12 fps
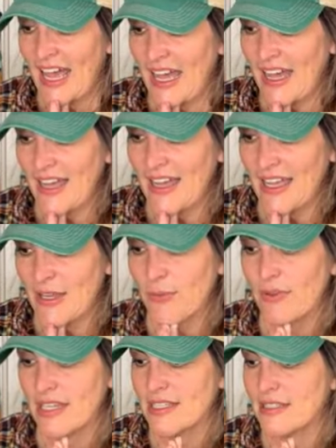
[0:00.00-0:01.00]
Uh, it,
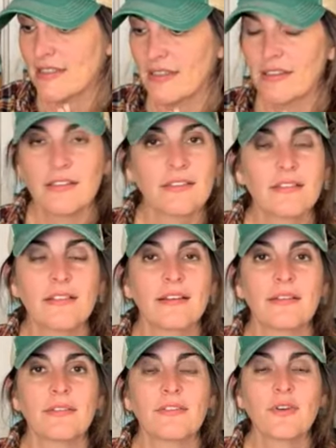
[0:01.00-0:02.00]
it's the
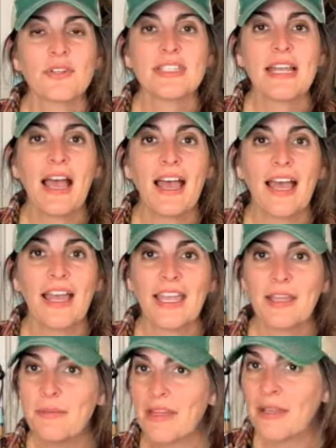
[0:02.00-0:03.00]
first
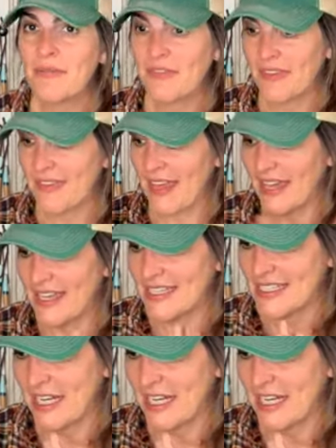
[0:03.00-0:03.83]
time that